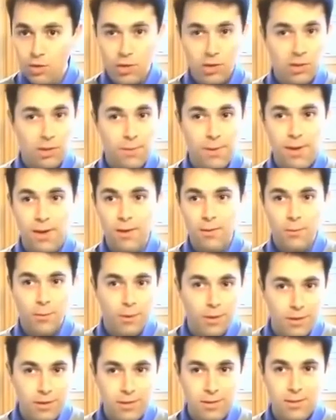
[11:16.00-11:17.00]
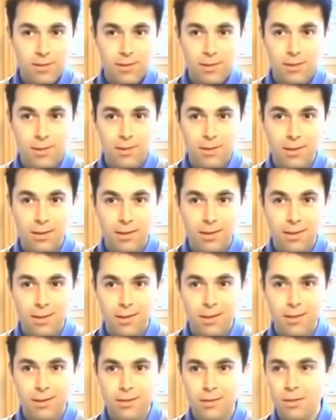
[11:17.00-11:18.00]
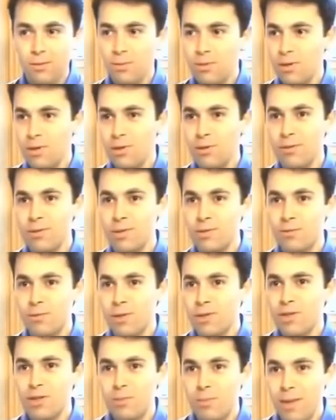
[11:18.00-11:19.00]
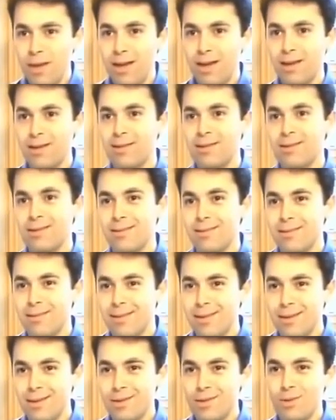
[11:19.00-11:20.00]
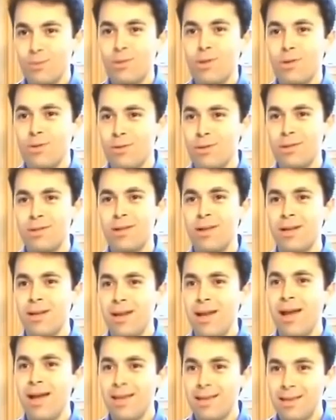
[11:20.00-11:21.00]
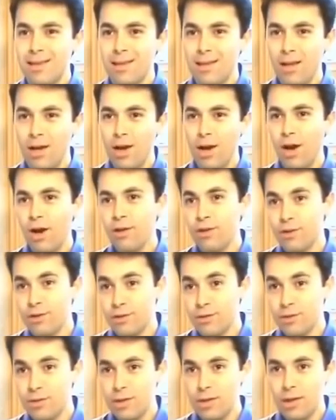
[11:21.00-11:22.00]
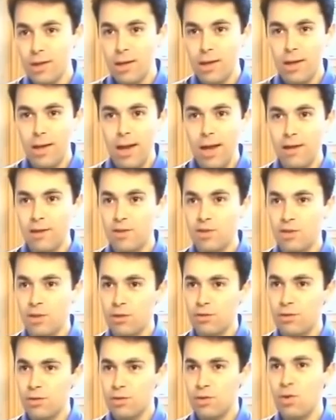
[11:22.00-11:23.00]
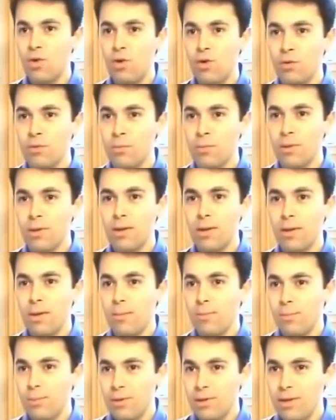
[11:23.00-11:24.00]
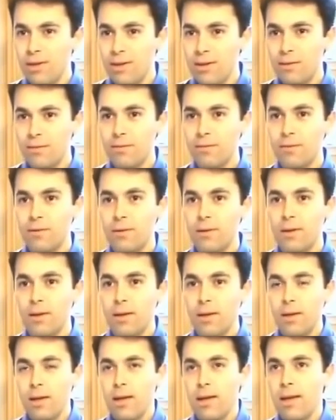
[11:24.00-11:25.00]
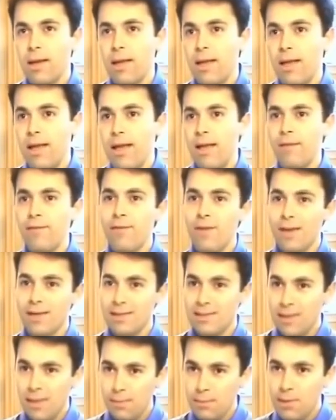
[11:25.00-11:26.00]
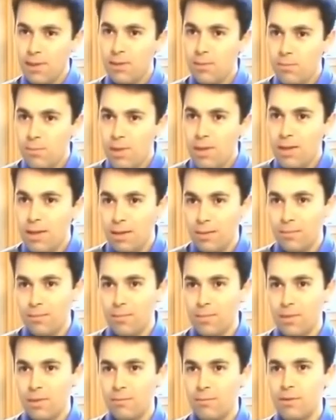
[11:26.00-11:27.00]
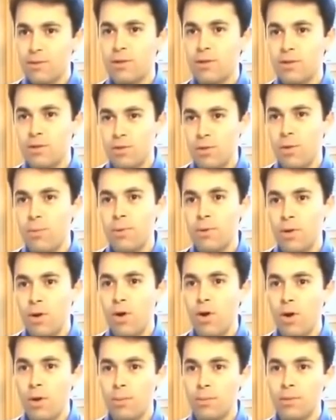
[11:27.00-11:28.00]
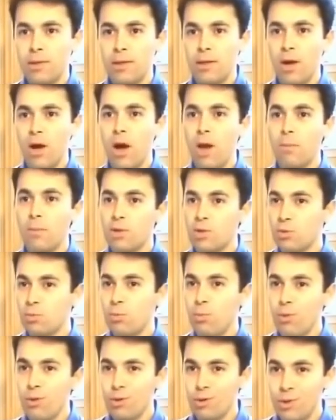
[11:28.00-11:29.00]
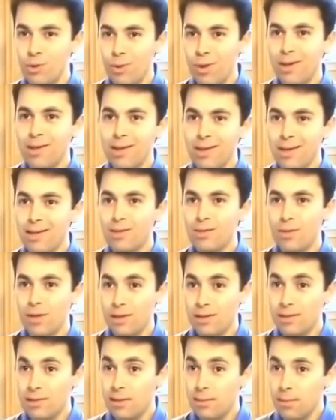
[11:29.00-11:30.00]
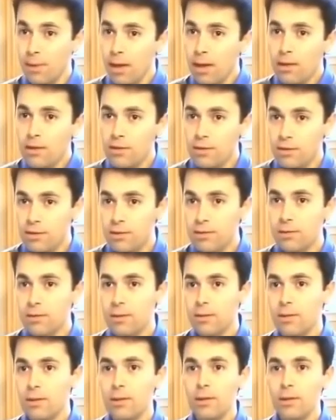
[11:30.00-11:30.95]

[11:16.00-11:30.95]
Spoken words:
just the way I was, somebody who was a wretched man, somebody who did not like others and stuck to his own belief, if He accepted me with such an open arm, then how much more do I need to accept others?